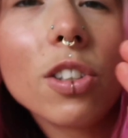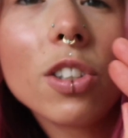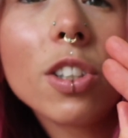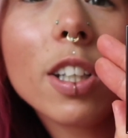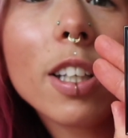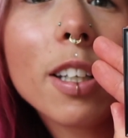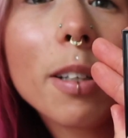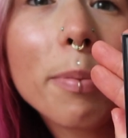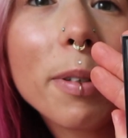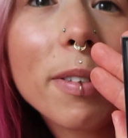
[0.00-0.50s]

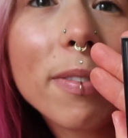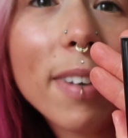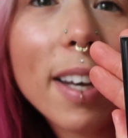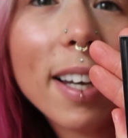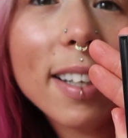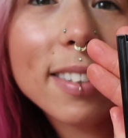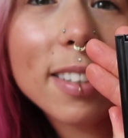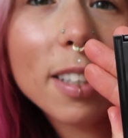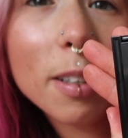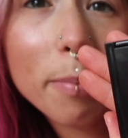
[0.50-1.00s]
Sheer
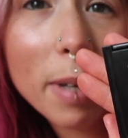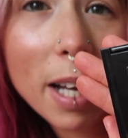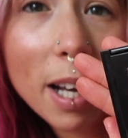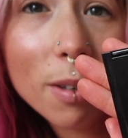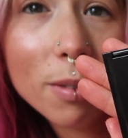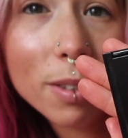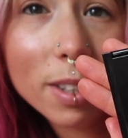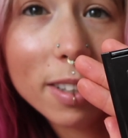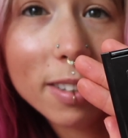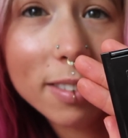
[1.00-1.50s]
Perfecting
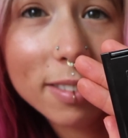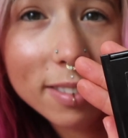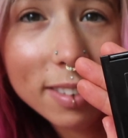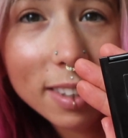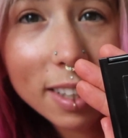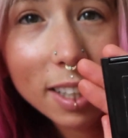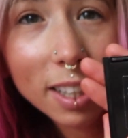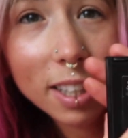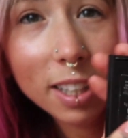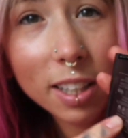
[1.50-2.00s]
Powder.
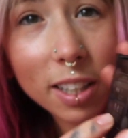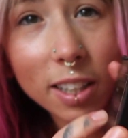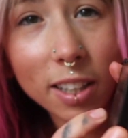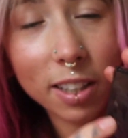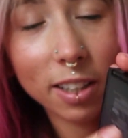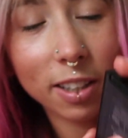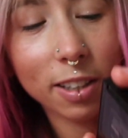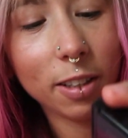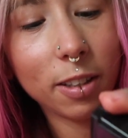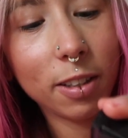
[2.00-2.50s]

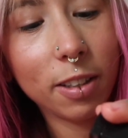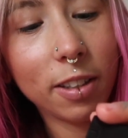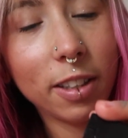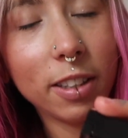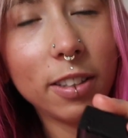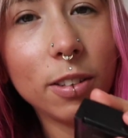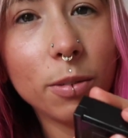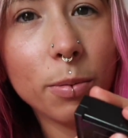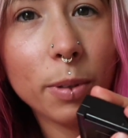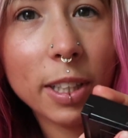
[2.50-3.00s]

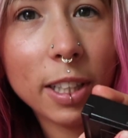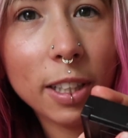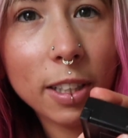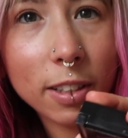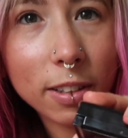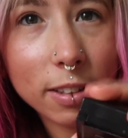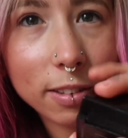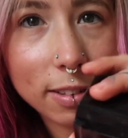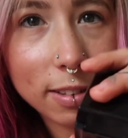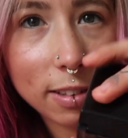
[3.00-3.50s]
This is what it
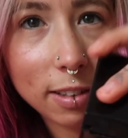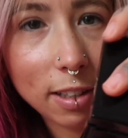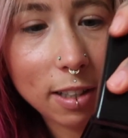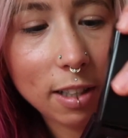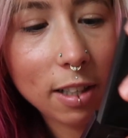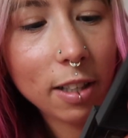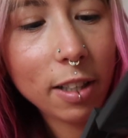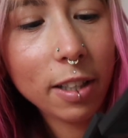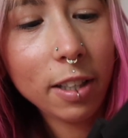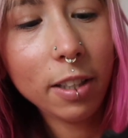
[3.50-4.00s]
looks
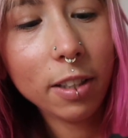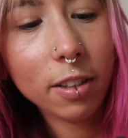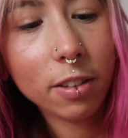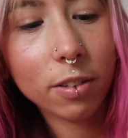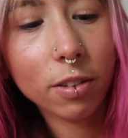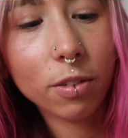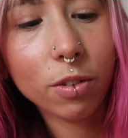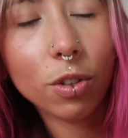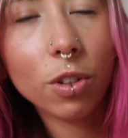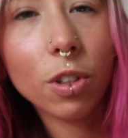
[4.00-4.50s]
like,
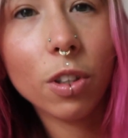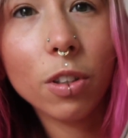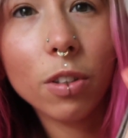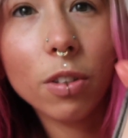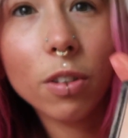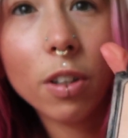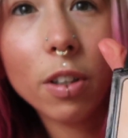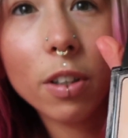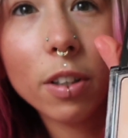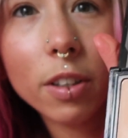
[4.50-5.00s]
so I'll show
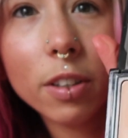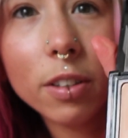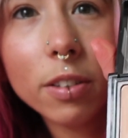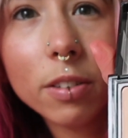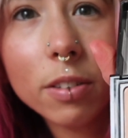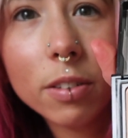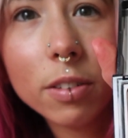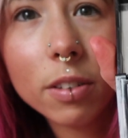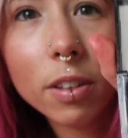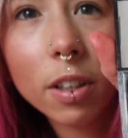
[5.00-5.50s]
you
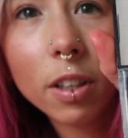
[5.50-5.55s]
guys.